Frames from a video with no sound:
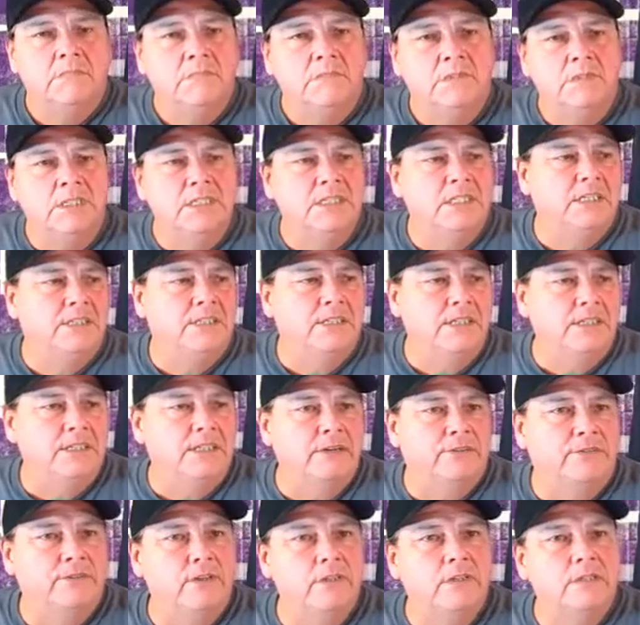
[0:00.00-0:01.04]
you're nothing
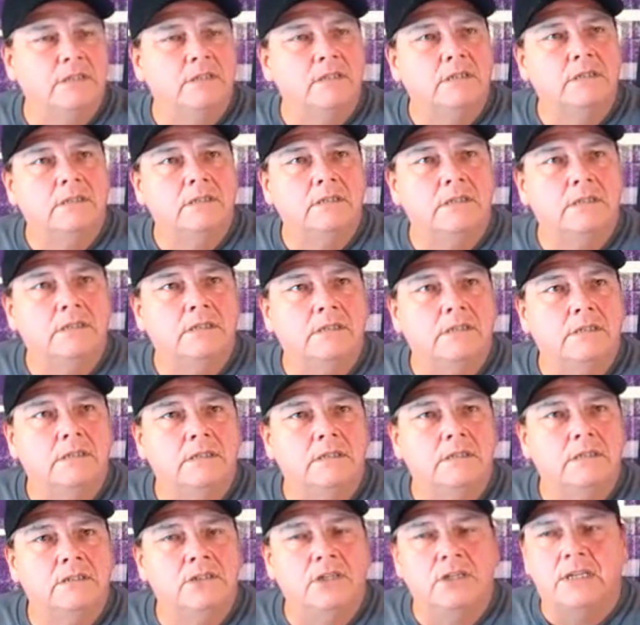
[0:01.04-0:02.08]
different.
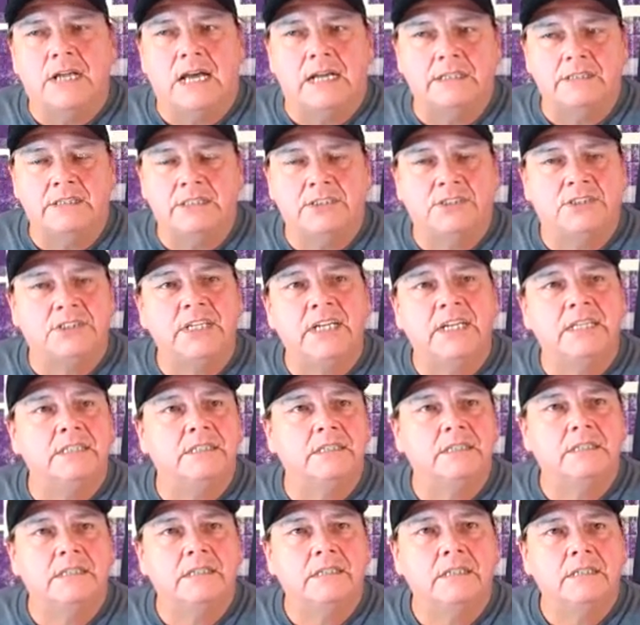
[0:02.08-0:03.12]
You're not distinct.
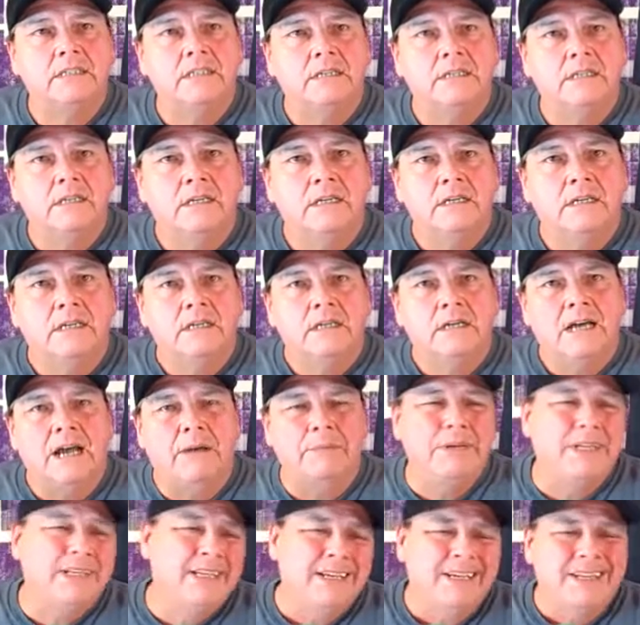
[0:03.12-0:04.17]
I
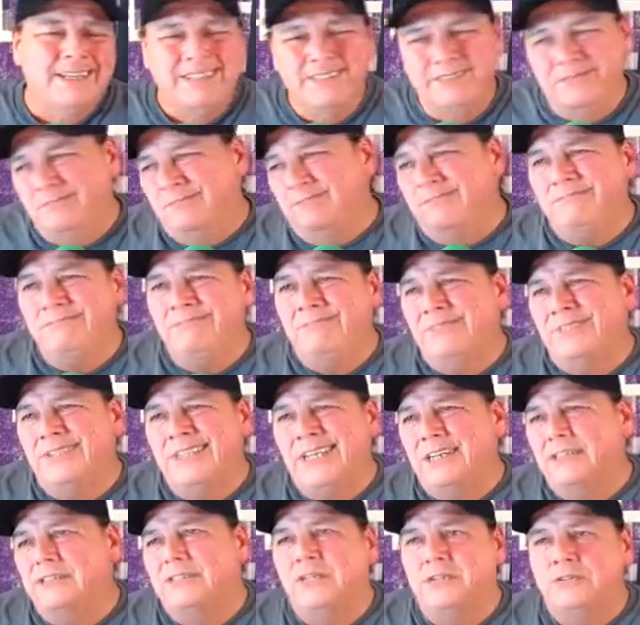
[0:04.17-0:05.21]
mean,
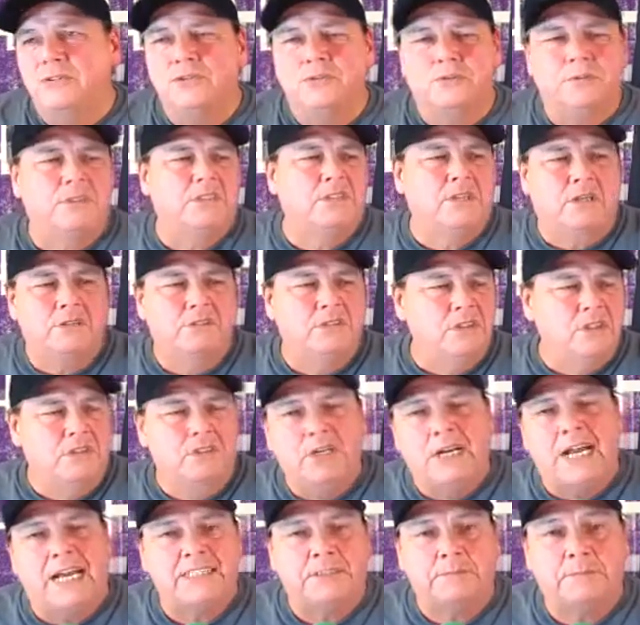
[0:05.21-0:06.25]
they'll use words, oh,
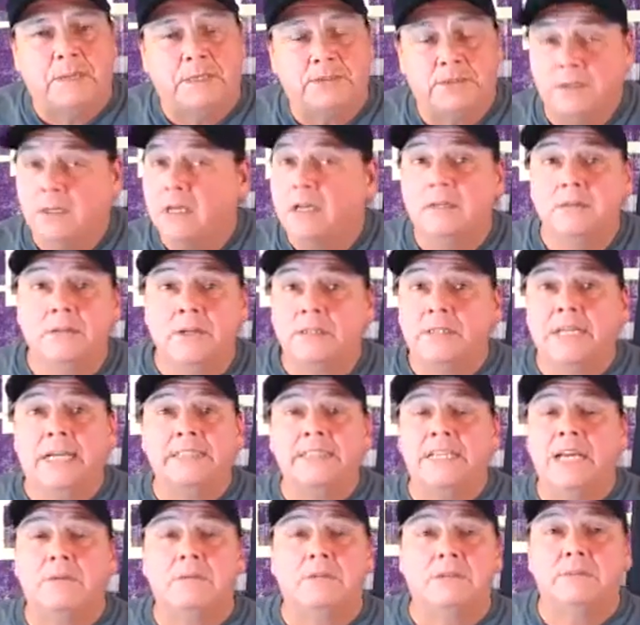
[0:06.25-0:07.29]
you're not special. Look, not
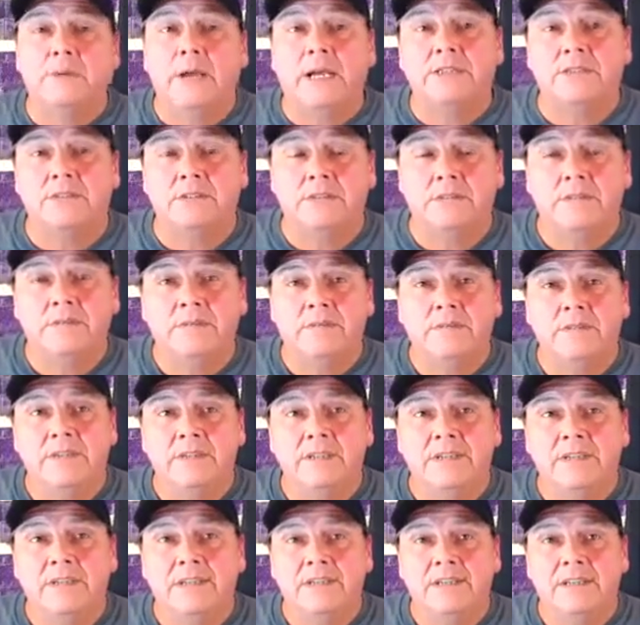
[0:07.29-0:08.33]
saying we're special.
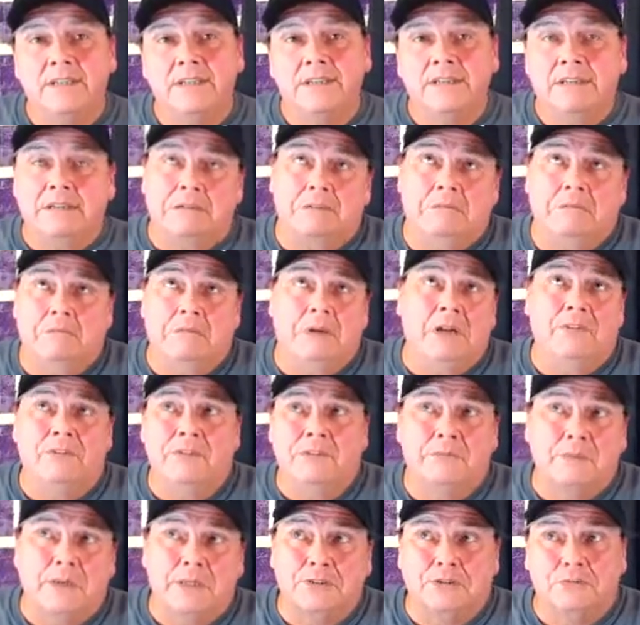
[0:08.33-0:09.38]
Whatever
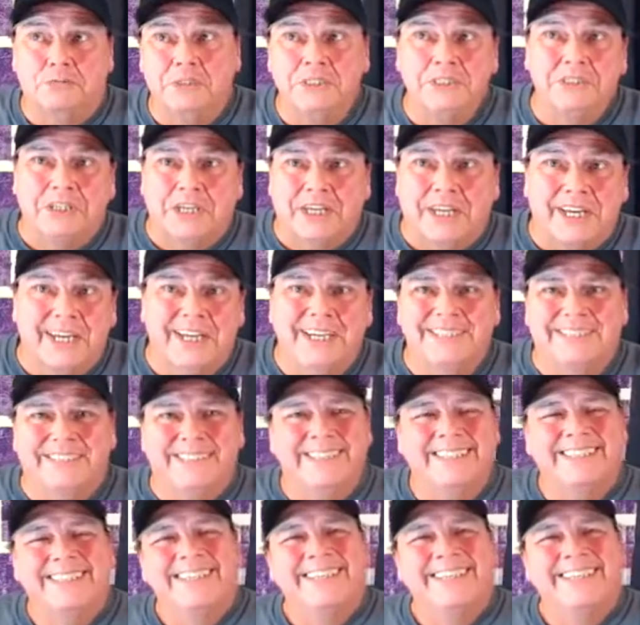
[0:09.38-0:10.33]
special means, I guess.